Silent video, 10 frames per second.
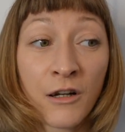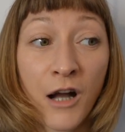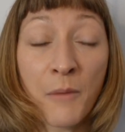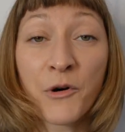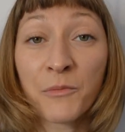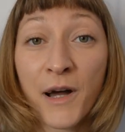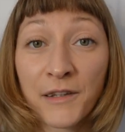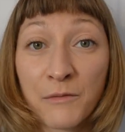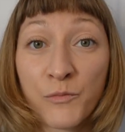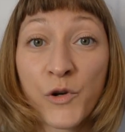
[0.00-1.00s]
Gabor
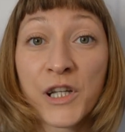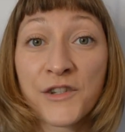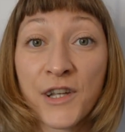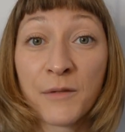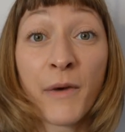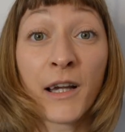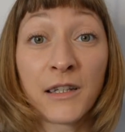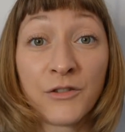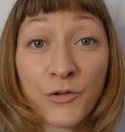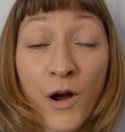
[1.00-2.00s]
Mate brings it back
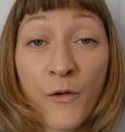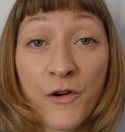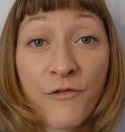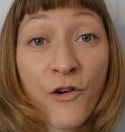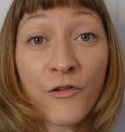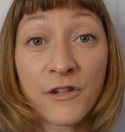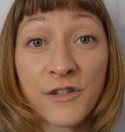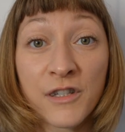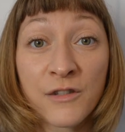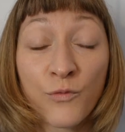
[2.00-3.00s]
into our
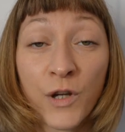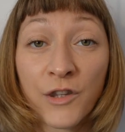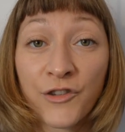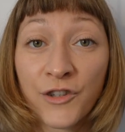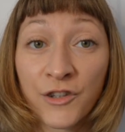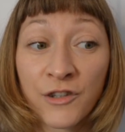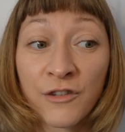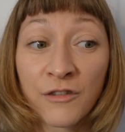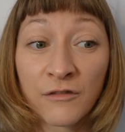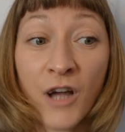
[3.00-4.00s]
focus with
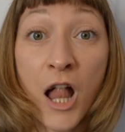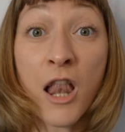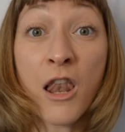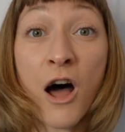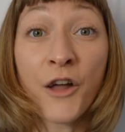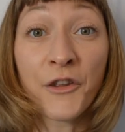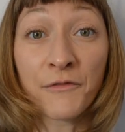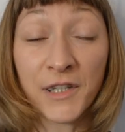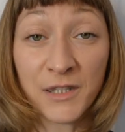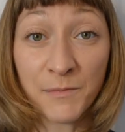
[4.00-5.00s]
a lot of
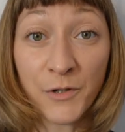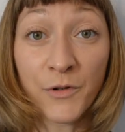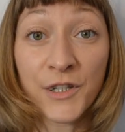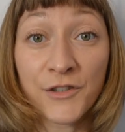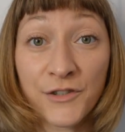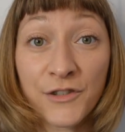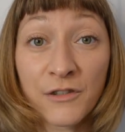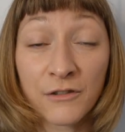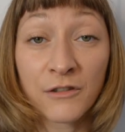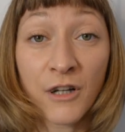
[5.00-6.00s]
experience
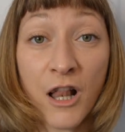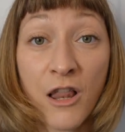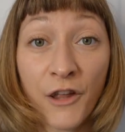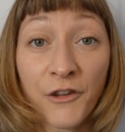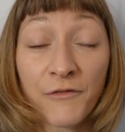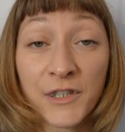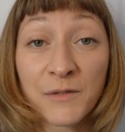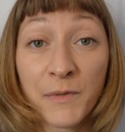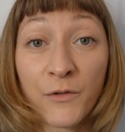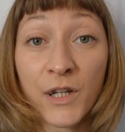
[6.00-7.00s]

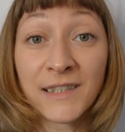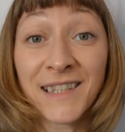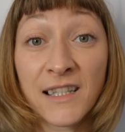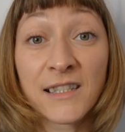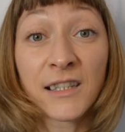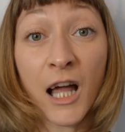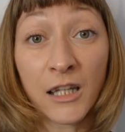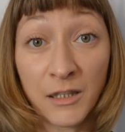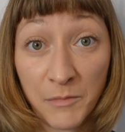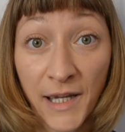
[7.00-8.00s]
and
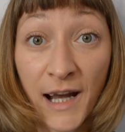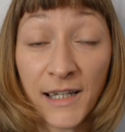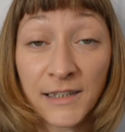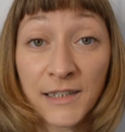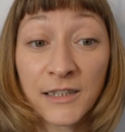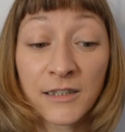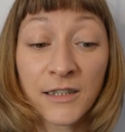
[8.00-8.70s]
study behind it.